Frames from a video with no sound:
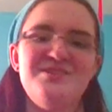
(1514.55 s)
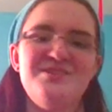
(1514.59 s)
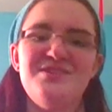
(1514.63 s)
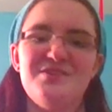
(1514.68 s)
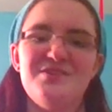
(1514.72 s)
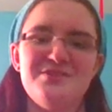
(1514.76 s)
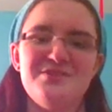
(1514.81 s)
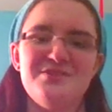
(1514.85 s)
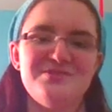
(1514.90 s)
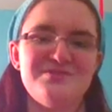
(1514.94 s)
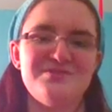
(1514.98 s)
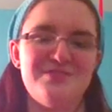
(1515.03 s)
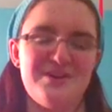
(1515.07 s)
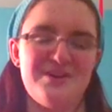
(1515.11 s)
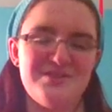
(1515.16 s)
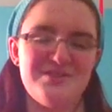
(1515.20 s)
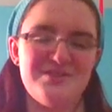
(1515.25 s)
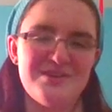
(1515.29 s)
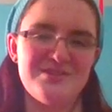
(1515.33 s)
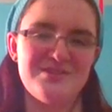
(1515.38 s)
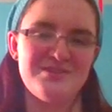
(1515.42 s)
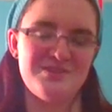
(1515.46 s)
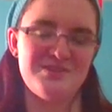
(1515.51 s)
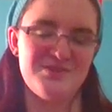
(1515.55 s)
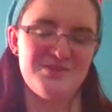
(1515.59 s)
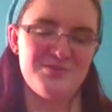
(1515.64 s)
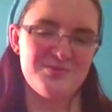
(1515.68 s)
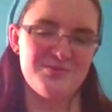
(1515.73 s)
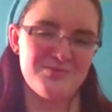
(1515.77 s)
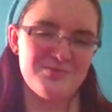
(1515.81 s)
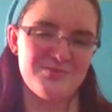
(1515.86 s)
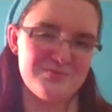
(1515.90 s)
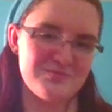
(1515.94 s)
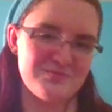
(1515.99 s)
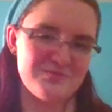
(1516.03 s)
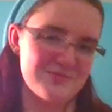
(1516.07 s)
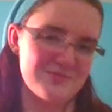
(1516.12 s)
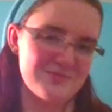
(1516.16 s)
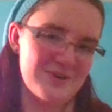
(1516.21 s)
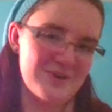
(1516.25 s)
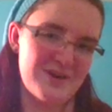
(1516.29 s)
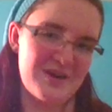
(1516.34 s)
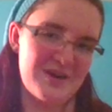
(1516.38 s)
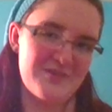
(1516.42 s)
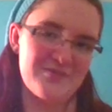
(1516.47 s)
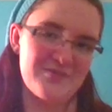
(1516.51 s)
There's unless you
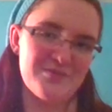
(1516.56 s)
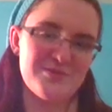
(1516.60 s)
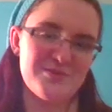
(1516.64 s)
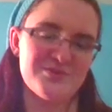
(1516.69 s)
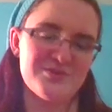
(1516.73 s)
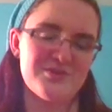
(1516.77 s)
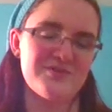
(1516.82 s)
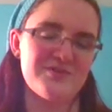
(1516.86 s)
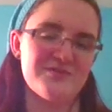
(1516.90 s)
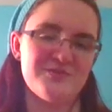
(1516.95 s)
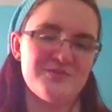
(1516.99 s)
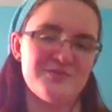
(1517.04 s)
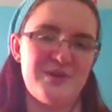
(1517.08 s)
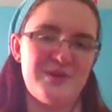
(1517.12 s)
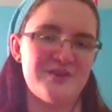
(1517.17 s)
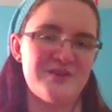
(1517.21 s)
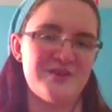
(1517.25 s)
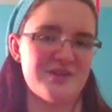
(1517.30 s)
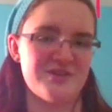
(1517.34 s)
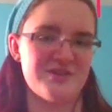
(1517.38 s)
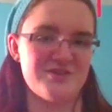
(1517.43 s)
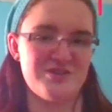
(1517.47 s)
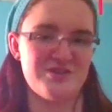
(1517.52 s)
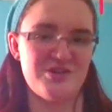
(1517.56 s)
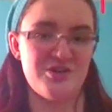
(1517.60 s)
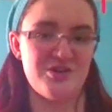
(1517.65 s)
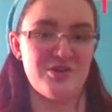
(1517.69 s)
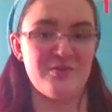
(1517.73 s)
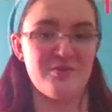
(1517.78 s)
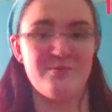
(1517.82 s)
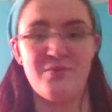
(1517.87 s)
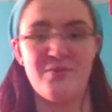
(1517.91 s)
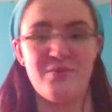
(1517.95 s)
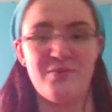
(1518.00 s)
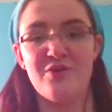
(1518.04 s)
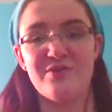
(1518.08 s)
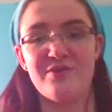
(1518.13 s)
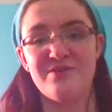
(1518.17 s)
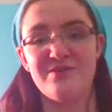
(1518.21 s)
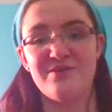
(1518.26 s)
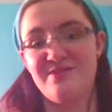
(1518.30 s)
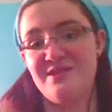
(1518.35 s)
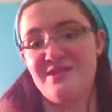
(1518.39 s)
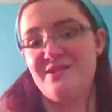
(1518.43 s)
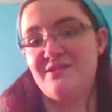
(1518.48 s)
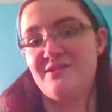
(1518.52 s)
have a reserved space because you're part of
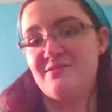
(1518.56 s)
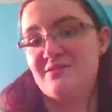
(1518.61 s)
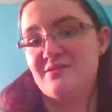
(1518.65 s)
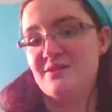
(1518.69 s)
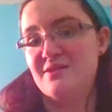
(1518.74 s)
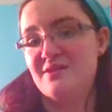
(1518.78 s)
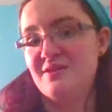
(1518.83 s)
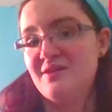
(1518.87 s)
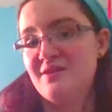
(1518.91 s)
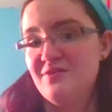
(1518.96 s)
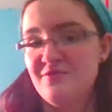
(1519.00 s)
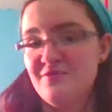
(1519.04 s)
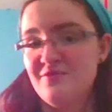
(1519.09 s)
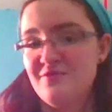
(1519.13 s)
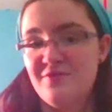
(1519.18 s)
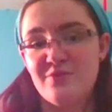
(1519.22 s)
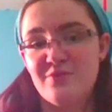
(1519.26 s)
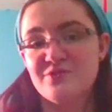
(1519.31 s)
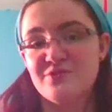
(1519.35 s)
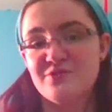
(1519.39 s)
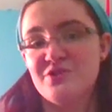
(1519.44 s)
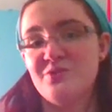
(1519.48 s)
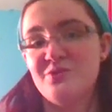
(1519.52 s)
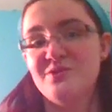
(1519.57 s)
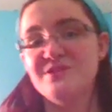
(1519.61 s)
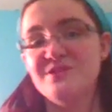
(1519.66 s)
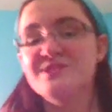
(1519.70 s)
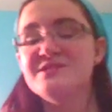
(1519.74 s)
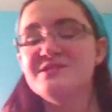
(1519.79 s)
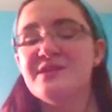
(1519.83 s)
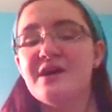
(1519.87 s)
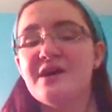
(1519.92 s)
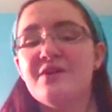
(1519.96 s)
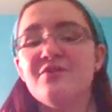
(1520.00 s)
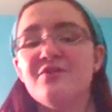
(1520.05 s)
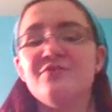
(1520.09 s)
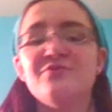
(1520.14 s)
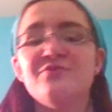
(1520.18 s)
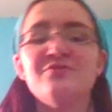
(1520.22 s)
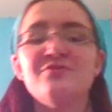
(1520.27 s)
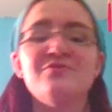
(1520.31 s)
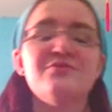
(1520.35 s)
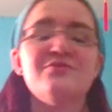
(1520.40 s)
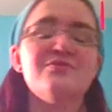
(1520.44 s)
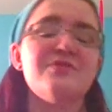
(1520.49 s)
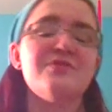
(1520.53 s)
the farm show itself,
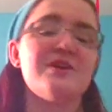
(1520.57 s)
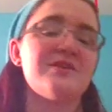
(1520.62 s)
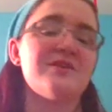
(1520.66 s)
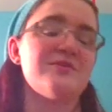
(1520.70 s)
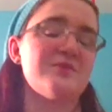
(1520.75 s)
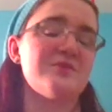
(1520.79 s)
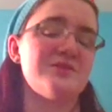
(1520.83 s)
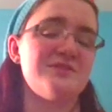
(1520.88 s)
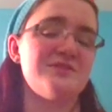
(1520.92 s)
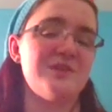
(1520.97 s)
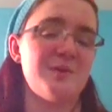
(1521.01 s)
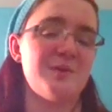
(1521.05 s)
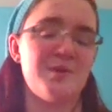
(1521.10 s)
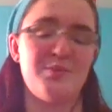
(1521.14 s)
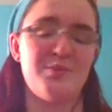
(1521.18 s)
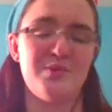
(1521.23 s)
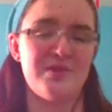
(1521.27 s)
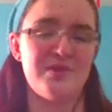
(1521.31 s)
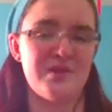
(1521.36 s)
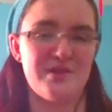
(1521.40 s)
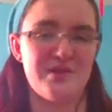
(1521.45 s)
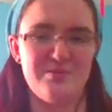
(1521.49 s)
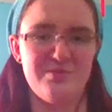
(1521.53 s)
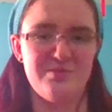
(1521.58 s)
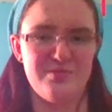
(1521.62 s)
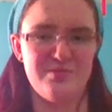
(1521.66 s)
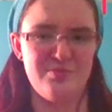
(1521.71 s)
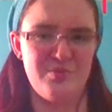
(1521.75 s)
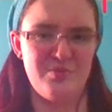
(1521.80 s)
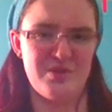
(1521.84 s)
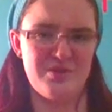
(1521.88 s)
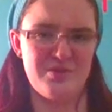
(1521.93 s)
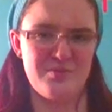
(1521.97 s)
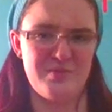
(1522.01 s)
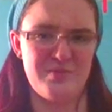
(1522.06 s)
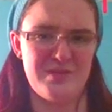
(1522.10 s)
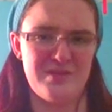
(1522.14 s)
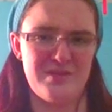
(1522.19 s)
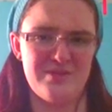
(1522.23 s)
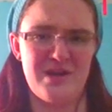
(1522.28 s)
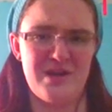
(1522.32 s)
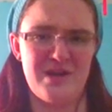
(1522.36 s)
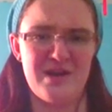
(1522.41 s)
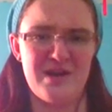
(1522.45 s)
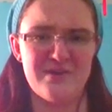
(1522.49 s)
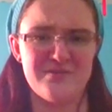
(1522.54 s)
like doing something with it whether it be the
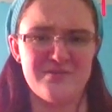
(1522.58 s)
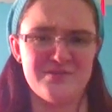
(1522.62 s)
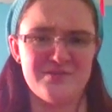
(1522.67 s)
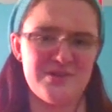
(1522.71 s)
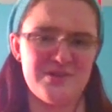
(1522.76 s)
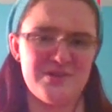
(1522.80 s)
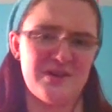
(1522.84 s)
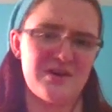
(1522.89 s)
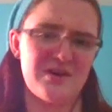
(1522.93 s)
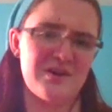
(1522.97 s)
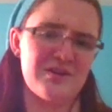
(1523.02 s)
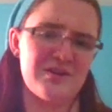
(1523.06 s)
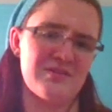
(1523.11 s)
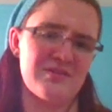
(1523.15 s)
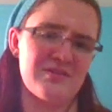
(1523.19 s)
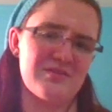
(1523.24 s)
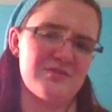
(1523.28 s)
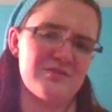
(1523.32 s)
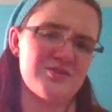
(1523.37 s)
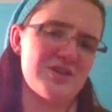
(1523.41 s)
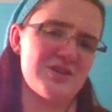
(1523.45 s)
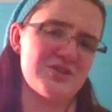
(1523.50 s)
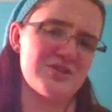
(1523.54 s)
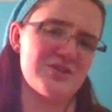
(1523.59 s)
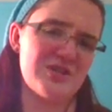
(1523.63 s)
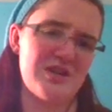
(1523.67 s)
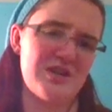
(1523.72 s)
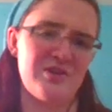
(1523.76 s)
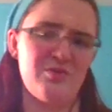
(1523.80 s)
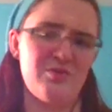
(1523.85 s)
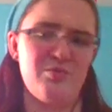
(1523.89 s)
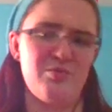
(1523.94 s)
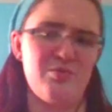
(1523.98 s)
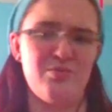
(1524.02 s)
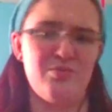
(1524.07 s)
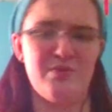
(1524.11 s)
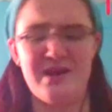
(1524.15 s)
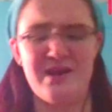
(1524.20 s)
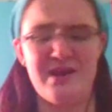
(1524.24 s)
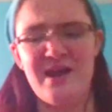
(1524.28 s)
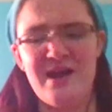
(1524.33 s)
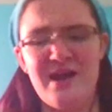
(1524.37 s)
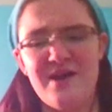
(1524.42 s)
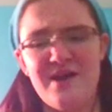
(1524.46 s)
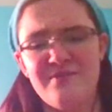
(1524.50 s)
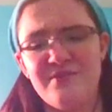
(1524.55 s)
livestock, judging, what
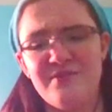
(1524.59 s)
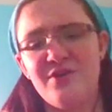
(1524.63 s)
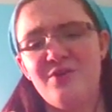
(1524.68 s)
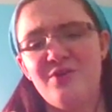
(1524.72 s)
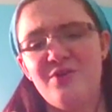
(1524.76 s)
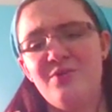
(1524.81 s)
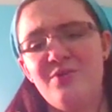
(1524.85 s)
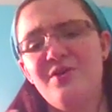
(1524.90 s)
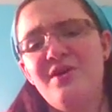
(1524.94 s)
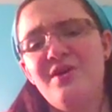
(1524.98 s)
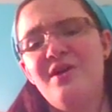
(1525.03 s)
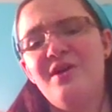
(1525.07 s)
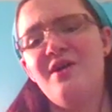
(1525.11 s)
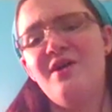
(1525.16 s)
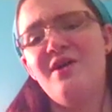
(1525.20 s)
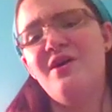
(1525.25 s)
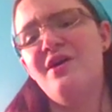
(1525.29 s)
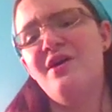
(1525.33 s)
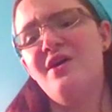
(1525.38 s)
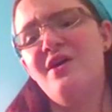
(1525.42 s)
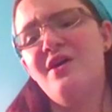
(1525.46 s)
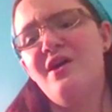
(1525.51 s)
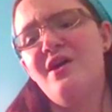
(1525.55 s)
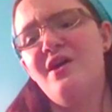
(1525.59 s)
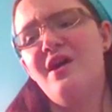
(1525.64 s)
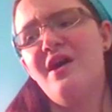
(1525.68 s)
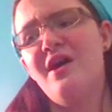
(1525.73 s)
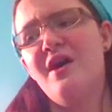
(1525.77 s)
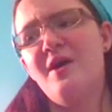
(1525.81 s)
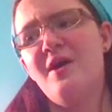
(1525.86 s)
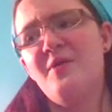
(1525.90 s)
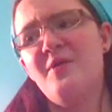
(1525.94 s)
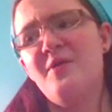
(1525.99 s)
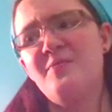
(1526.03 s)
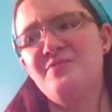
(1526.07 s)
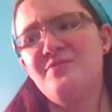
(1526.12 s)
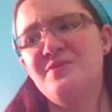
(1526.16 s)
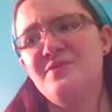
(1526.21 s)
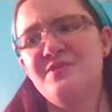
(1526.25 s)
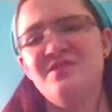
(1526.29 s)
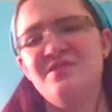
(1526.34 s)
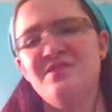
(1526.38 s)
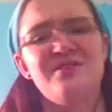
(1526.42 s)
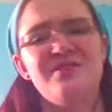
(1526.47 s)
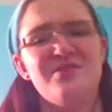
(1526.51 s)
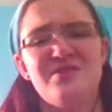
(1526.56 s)
have you, um,
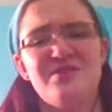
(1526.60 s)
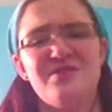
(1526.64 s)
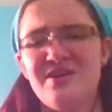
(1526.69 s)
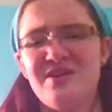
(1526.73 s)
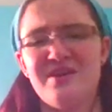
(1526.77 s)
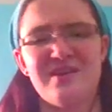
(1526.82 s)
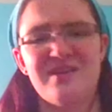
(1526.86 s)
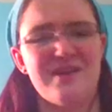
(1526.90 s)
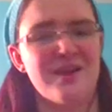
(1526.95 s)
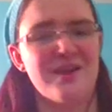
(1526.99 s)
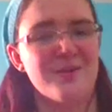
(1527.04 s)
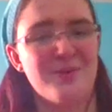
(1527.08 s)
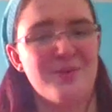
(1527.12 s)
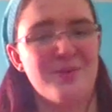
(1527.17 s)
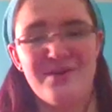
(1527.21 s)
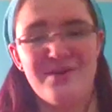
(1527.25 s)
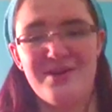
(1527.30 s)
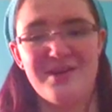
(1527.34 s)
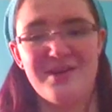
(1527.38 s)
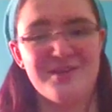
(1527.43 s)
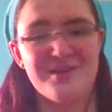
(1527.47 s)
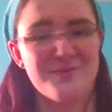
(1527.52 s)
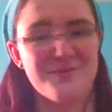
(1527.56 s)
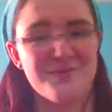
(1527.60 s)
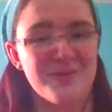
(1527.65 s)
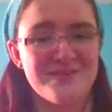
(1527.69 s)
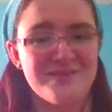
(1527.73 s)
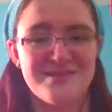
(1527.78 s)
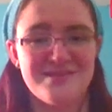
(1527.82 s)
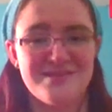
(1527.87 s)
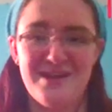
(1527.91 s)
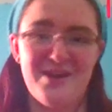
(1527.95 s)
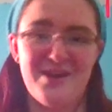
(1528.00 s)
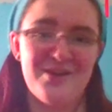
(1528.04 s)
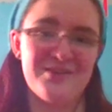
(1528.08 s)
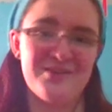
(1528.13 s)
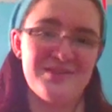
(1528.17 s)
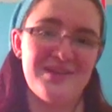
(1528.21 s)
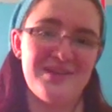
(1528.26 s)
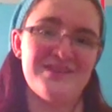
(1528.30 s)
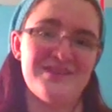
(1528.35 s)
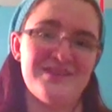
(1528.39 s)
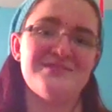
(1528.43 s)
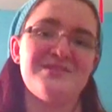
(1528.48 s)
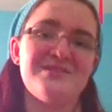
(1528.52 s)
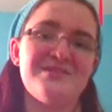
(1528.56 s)
you're not going to get a parking space there
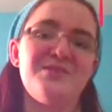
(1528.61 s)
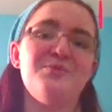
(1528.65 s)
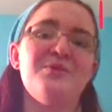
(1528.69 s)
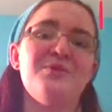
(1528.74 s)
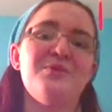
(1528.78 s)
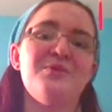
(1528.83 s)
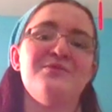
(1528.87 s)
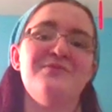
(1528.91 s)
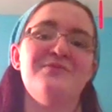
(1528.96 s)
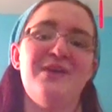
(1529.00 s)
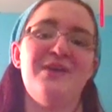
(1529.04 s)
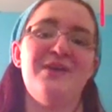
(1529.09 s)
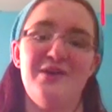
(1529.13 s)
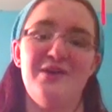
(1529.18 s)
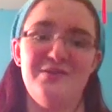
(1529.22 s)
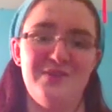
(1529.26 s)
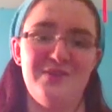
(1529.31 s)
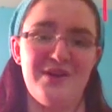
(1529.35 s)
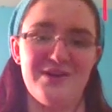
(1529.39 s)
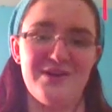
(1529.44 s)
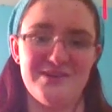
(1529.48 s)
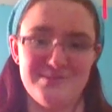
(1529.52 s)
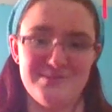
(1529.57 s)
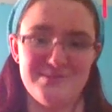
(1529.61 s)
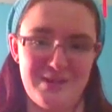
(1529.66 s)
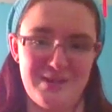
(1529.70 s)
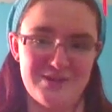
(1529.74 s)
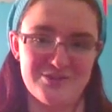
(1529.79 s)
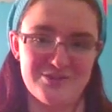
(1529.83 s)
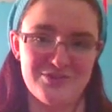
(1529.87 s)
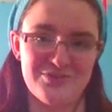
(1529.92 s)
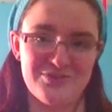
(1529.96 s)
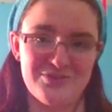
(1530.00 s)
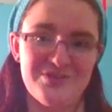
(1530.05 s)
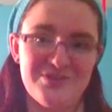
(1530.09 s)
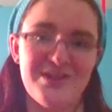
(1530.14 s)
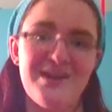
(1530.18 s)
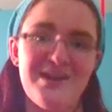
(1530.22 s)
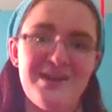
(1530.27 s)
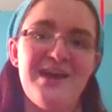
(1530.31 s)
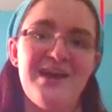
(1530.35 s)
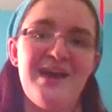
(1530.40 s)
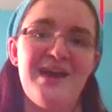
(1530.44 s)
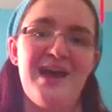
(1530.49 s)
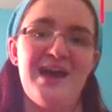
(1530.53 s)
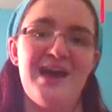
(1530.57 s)
unless you are very, very special
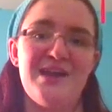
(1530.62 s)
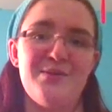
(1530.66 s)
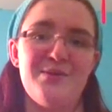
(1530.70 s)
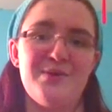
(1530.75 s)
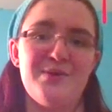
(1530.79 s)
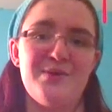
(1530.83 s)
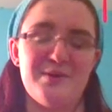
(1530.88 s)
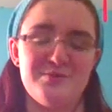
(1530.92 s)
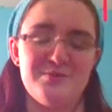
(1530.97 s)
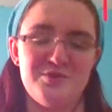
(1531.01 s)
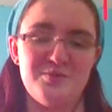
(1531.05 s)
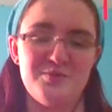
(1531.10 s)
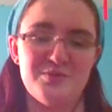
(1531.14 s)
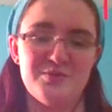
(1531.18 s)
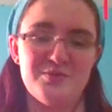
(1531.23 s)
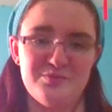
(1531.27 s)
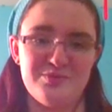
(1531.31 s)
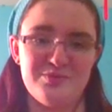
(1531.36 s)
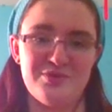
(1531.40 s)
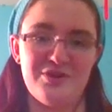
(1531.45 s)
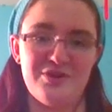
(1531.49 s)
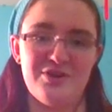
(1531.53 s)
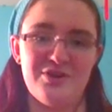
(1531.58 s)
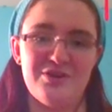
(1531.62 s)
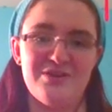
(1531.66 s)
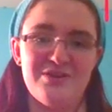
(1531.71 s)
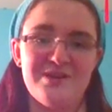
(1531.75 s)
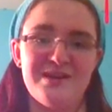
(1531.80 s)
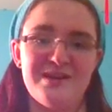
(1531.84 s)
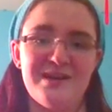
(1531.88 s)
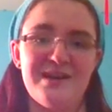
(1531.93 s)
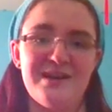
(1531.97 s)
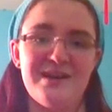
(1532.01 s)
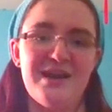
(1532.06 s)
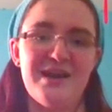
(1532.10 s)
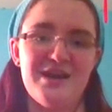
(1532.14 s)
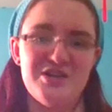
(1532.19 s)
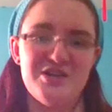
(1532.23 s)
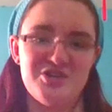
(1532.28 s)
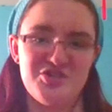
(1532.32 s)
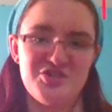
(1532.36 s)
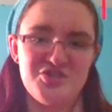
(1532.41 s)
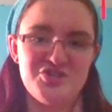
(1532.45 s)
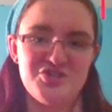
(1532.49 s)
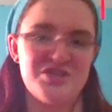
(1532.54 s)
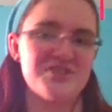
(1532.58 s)
and you wake up super duper early
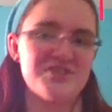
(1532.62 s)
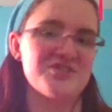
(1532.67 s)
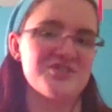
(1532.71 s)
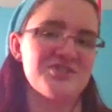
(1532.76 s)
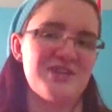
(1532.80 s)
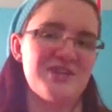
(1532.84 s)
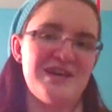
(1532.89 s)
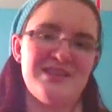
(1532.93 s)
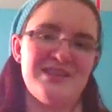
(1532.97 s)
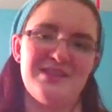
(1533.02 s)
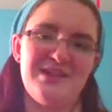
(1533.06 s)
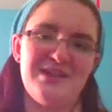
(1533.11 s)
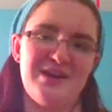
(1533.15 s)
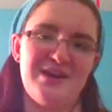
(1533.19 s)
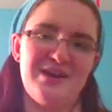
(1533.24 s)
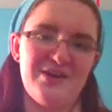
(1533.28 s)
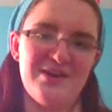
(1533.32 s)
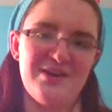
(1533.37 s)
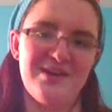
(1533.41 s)
just to get there,